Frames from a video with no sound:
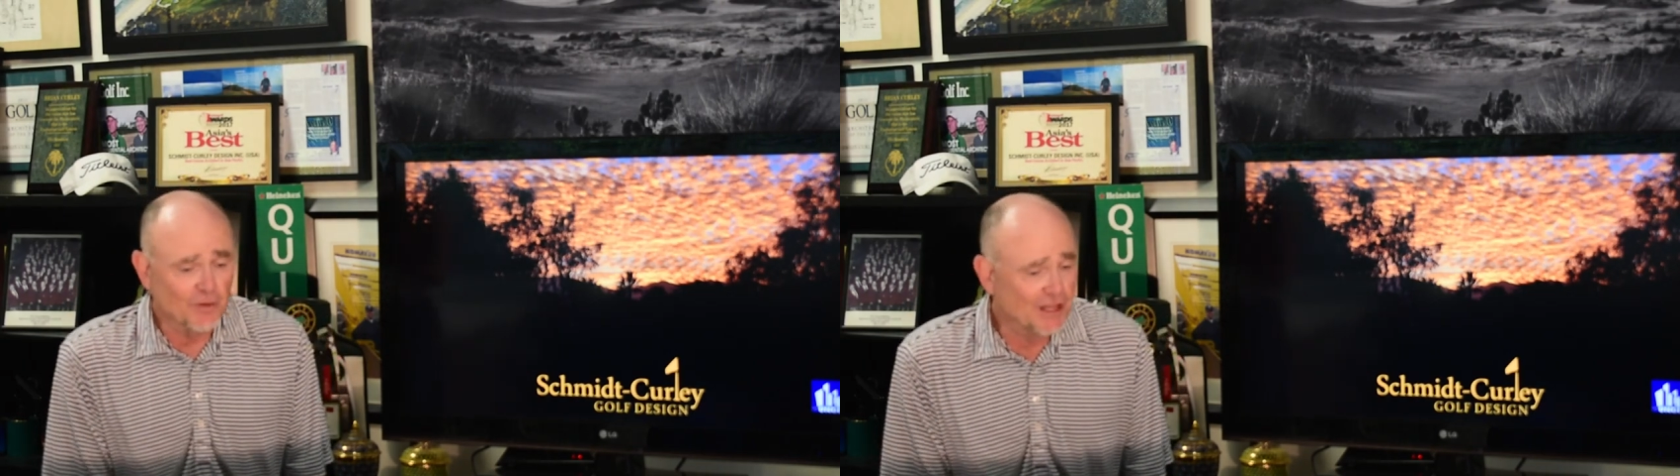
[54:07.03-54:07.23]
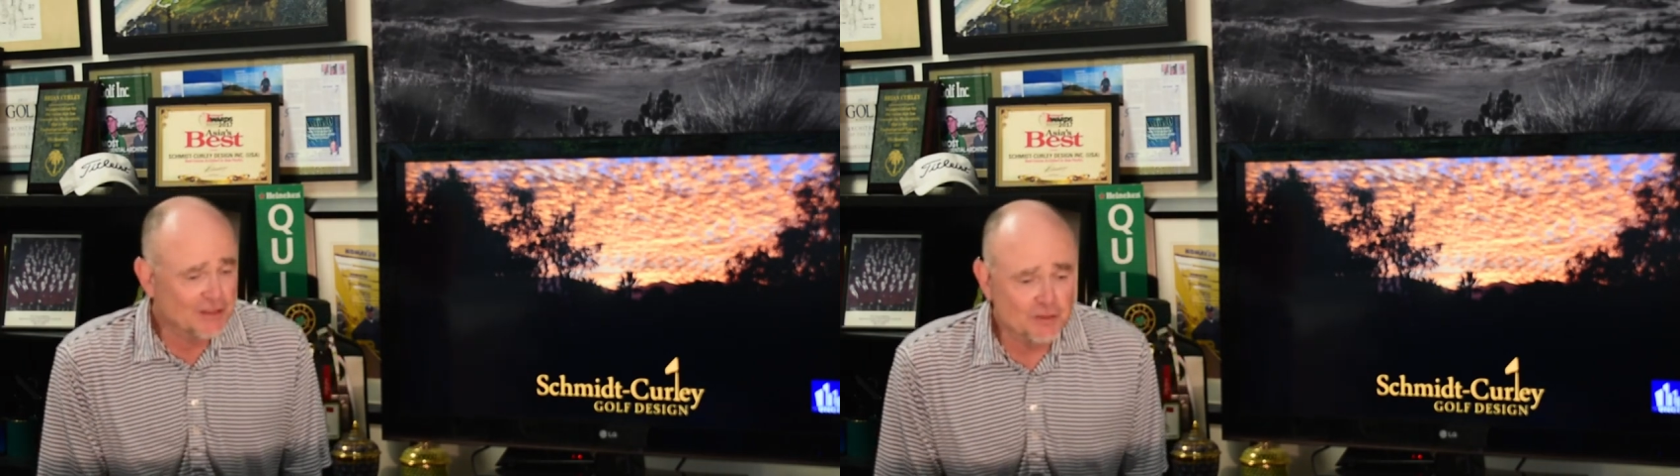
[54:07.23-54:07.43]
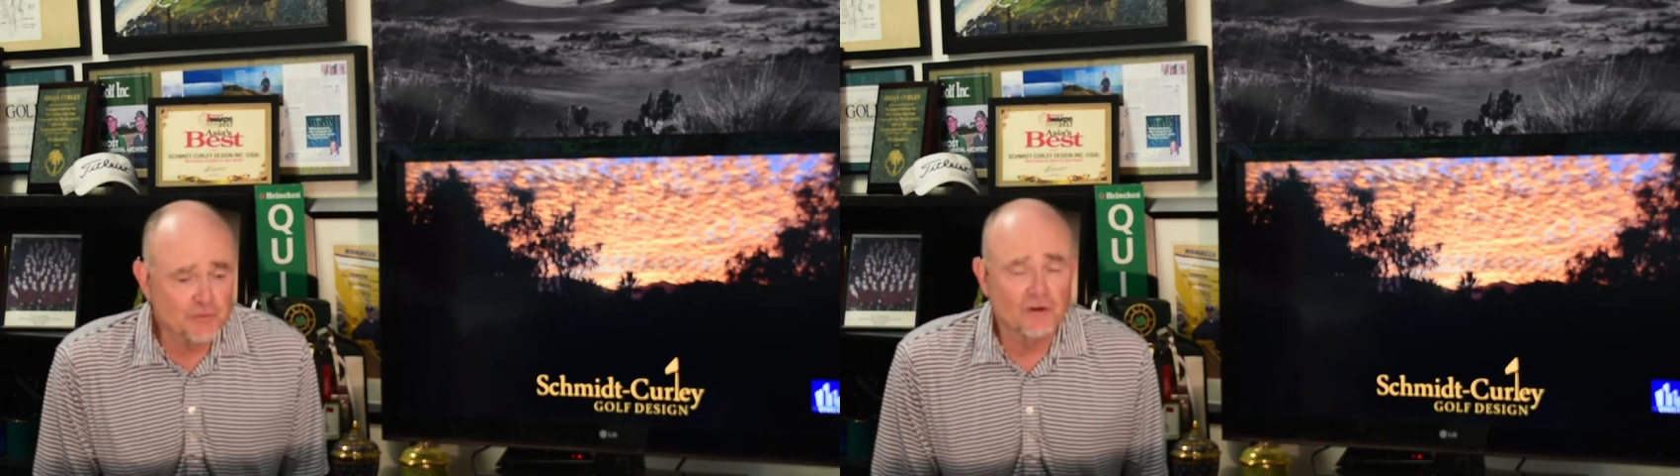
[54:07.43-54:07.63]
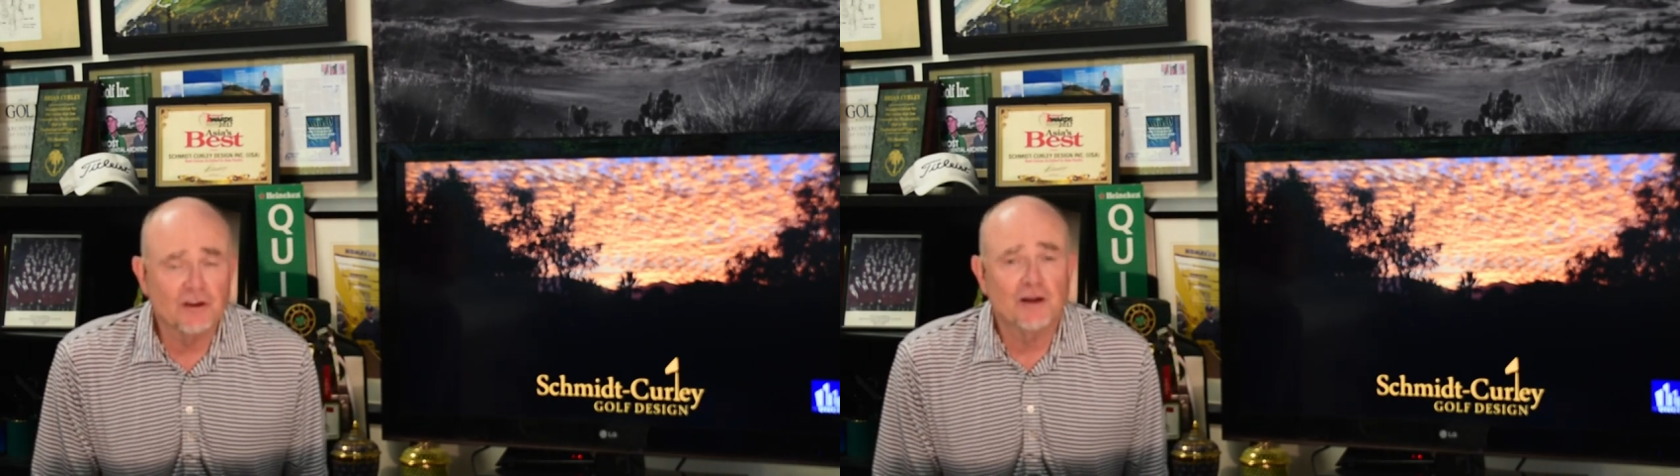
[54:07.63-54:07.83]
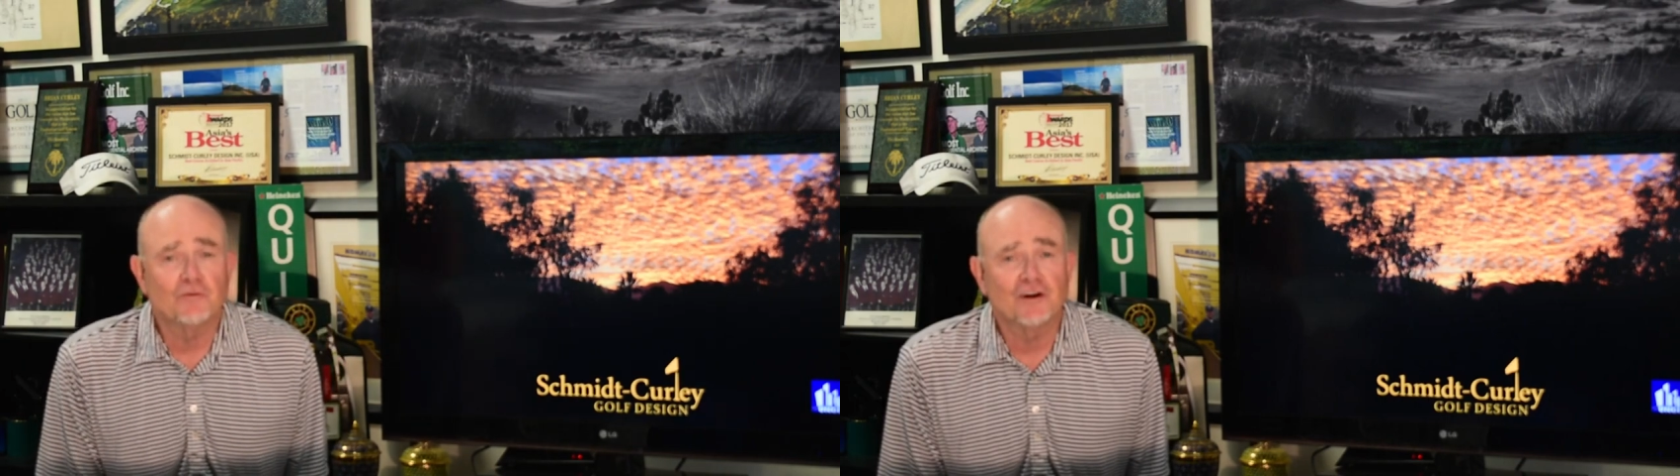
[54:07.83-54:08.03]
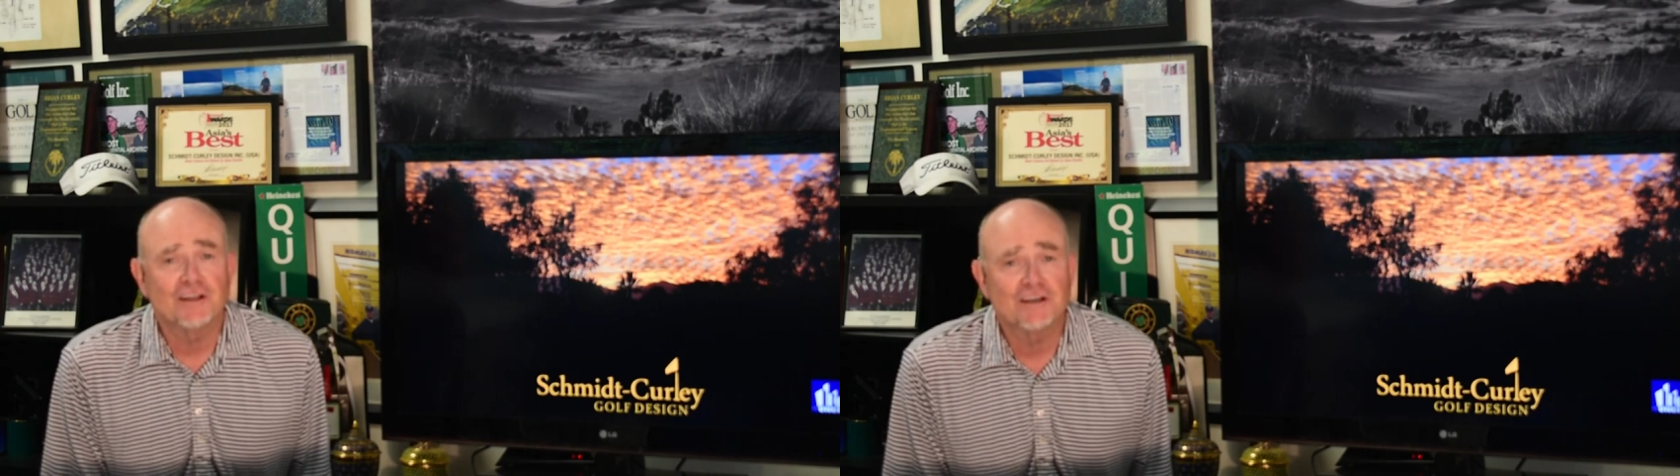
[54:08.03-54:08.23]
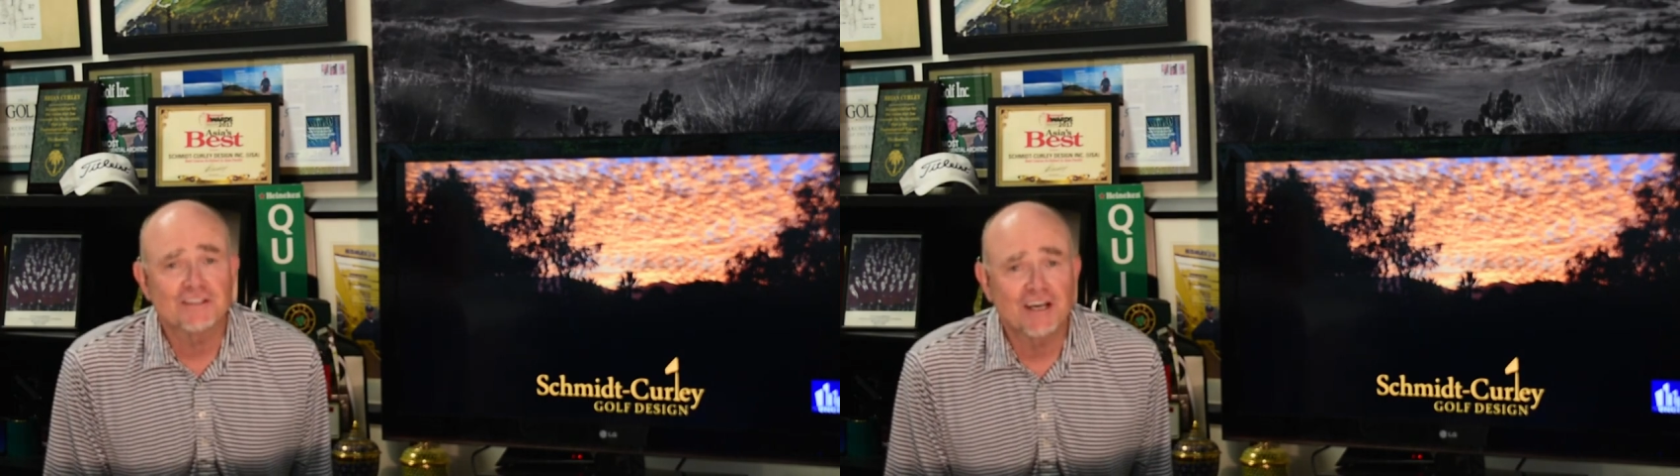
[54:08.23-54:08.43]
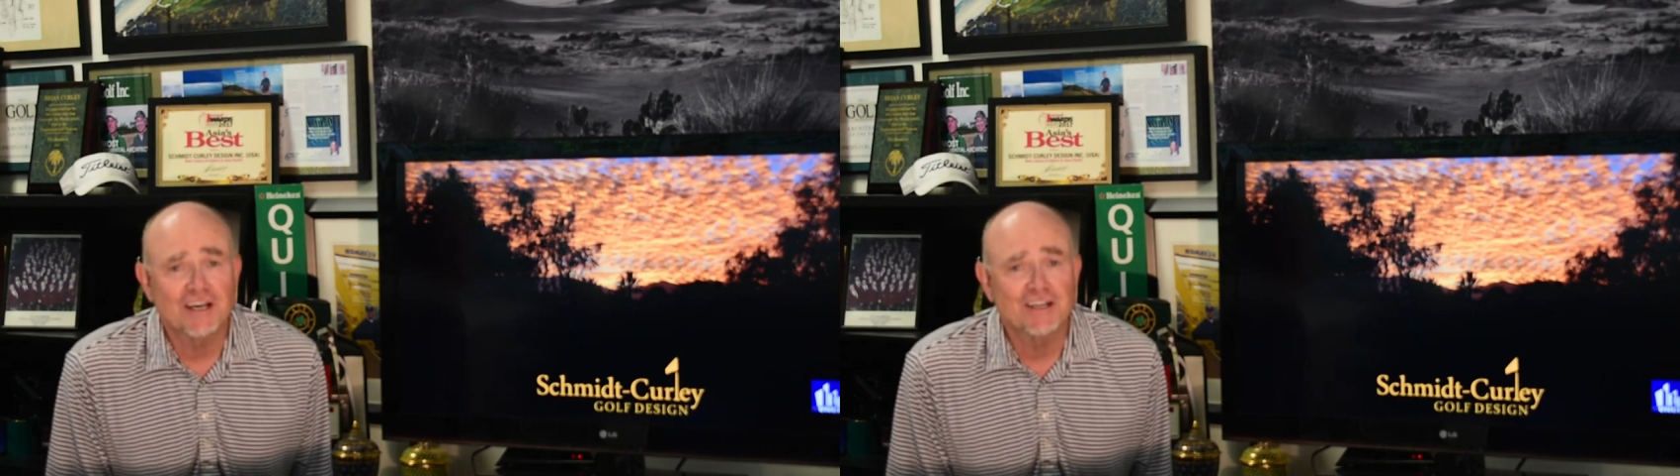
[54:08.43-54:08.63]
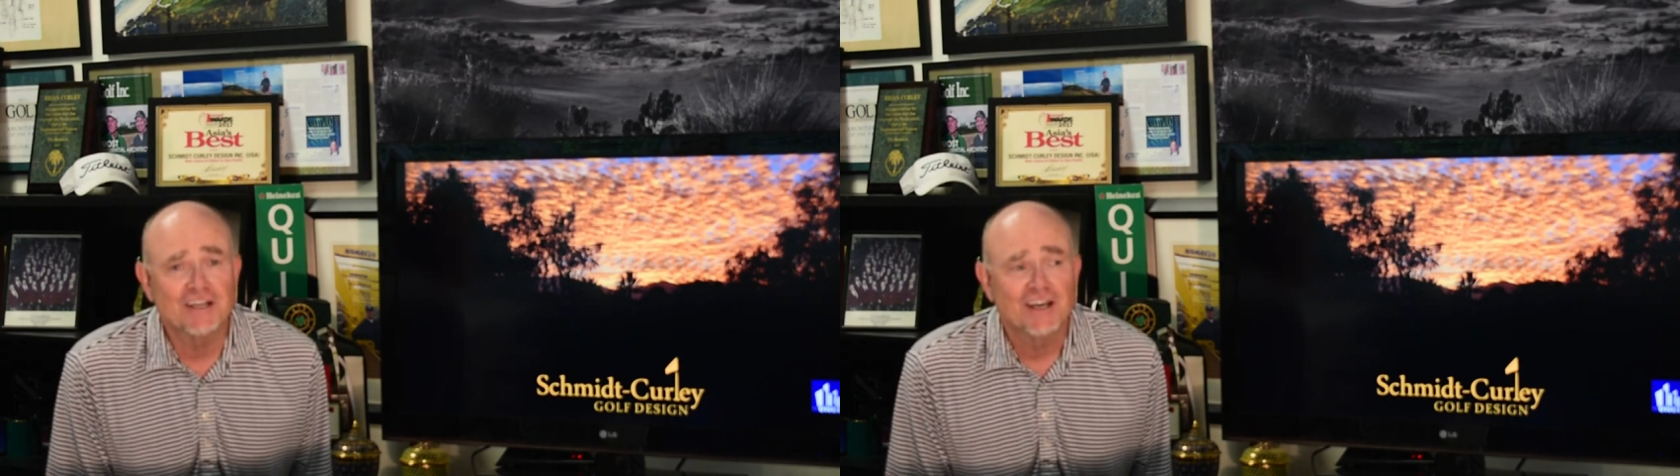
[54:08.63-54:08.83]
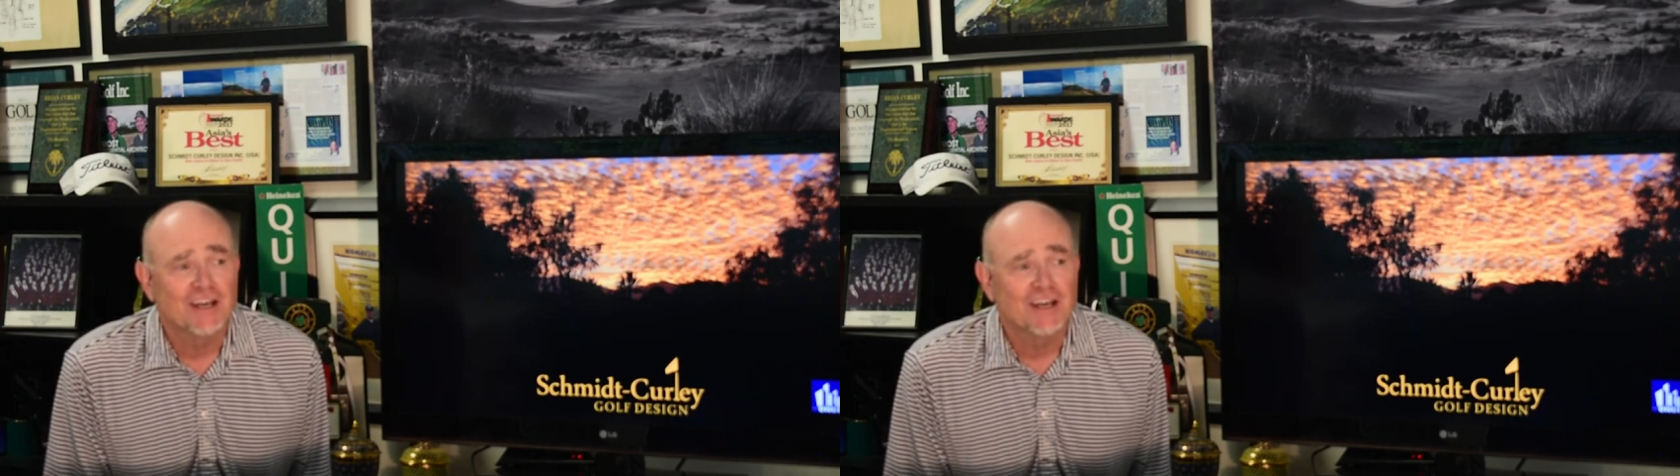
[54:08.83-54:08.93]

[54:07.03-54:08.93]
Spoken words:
at this point I'm really excited